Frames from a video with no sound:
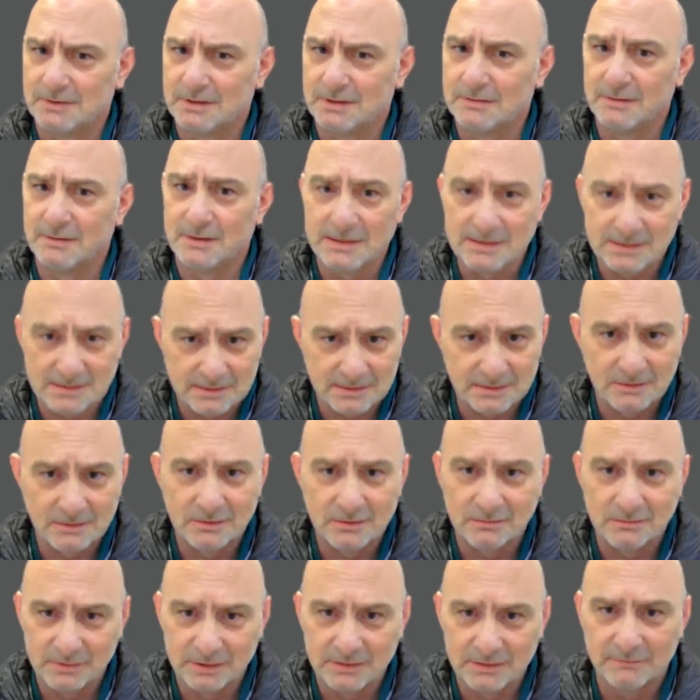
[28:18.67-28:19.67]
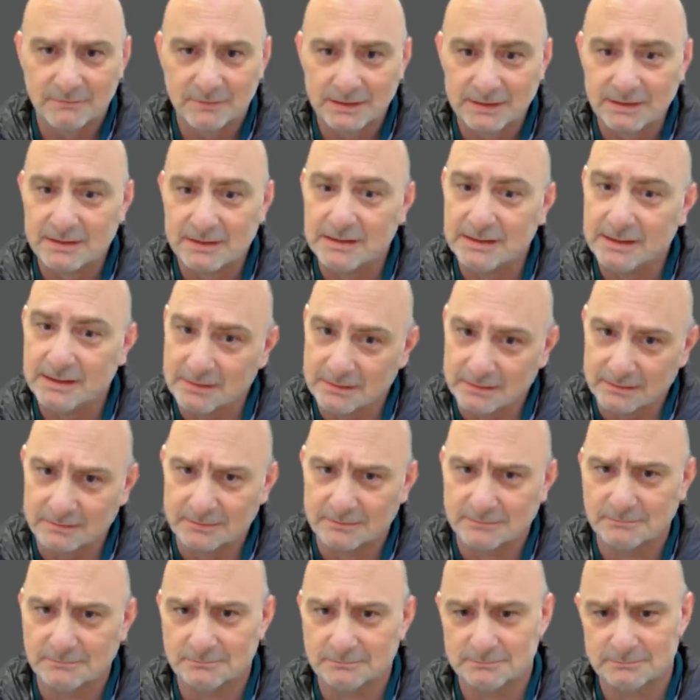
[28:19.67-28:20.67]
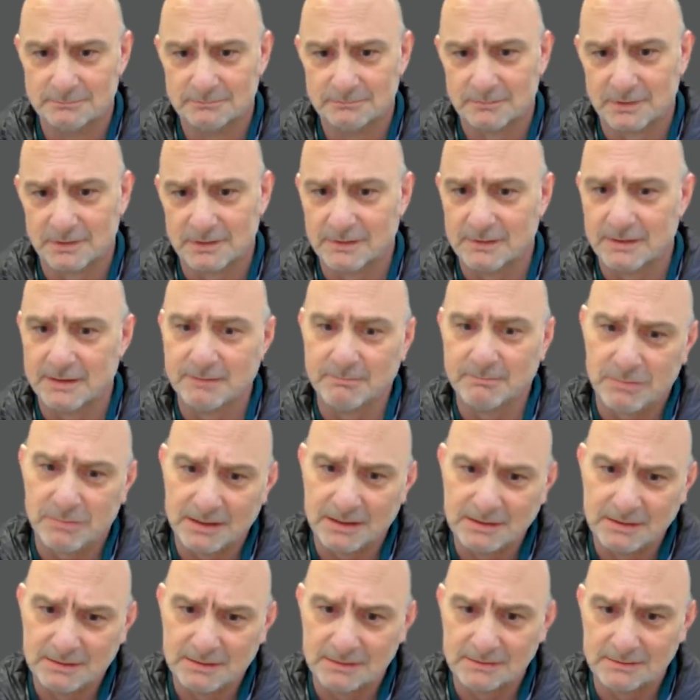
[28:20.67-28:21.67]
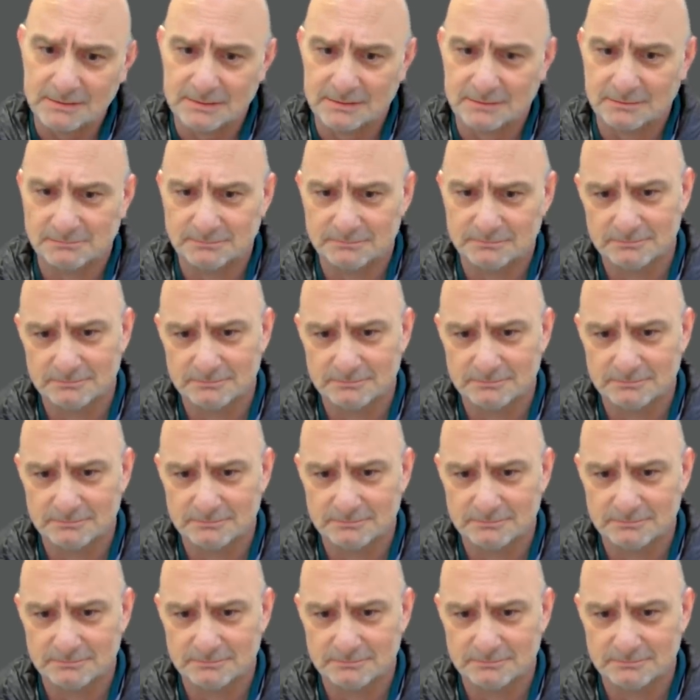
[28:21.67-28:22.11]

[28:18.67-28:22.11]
And they said to me, they cleaned and they painted